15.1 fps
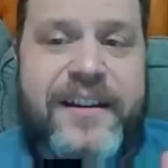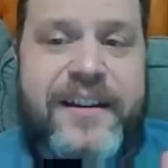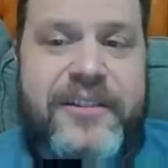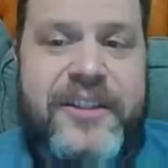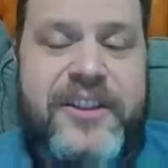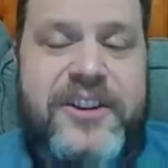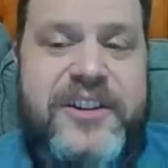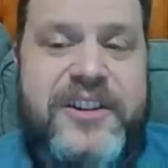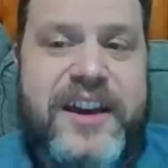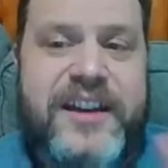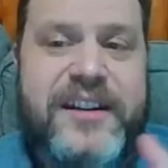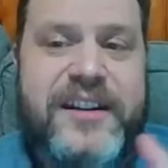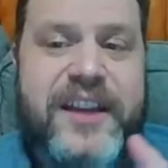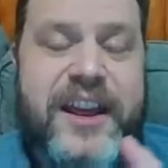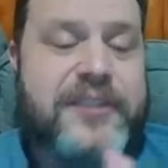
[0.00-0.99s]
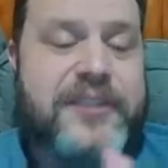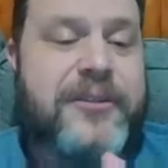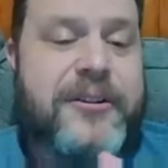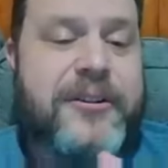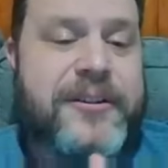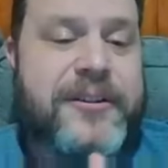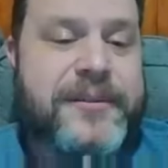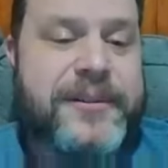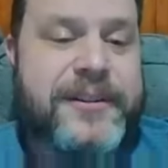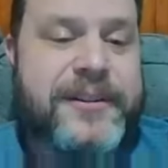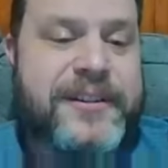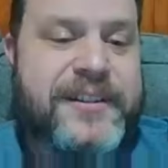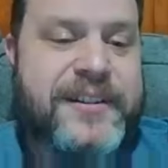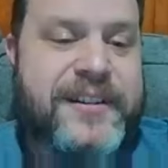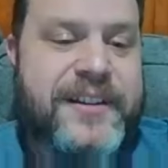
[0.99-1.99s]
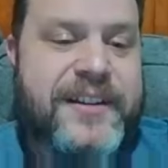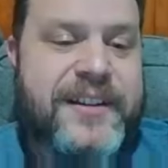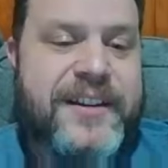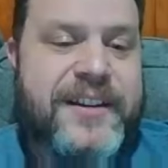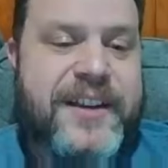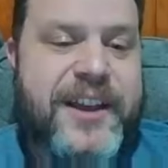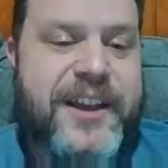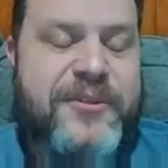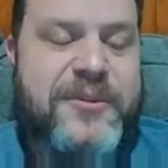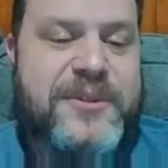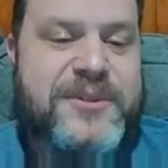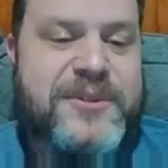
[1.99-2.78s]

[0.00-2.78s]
And then you got Andor, everyone's